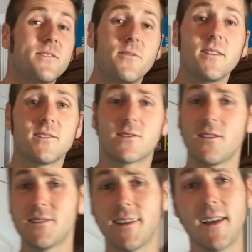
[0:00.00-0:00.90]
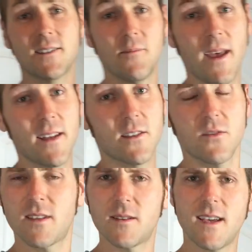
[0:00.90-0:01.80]
There is. It's called Tides of Madness.
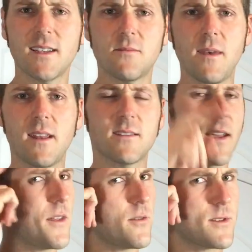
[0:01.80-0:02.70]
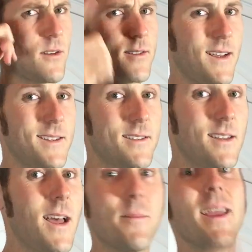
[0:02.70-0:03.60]
You say Tides of Madness. I thought it was called Tides of Time.